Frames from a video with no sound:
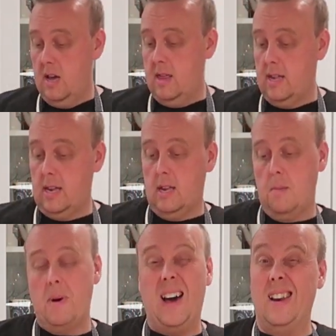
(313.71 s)
this is
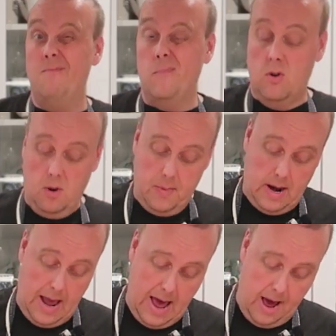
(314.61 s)
only
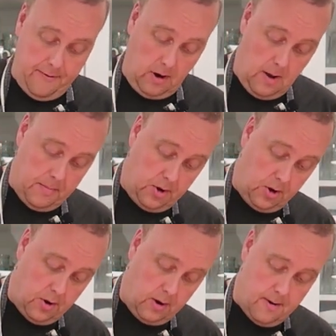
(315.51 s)
about half a cup of
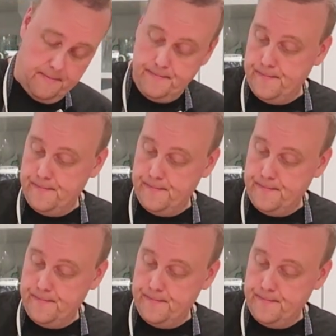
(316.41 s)
sugar.